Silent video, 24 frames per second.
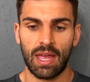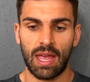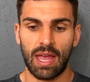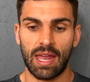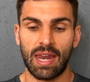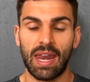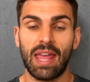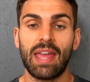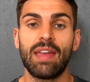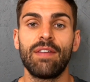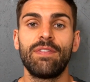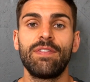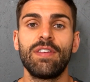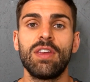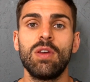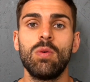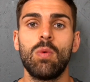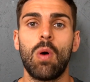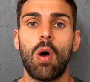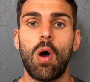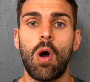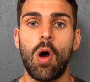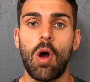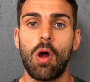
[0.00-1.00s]
And if
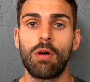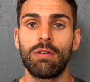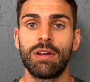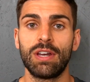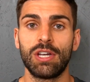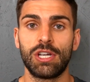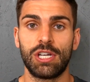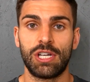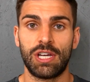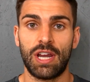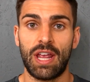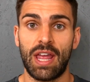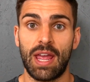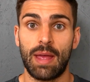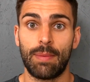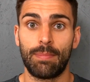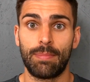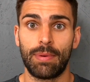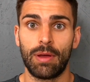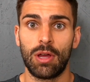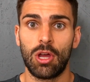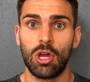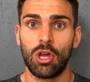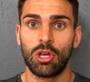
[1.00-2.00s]
you are in shape,
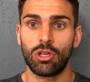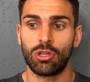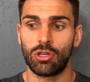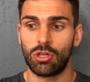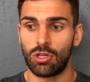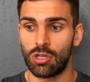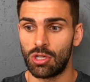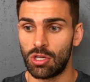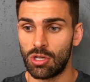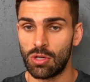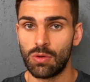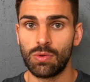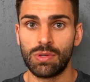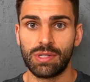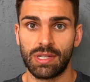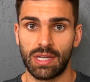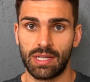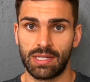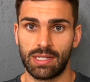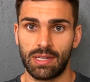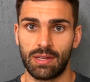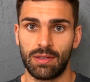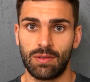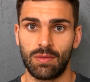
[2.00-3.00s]
use
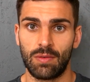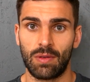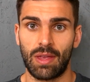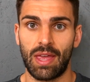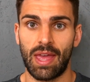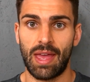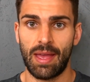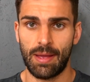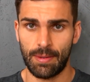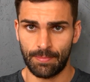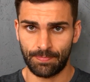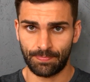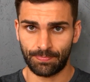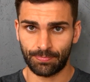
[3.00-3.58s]
it, okay?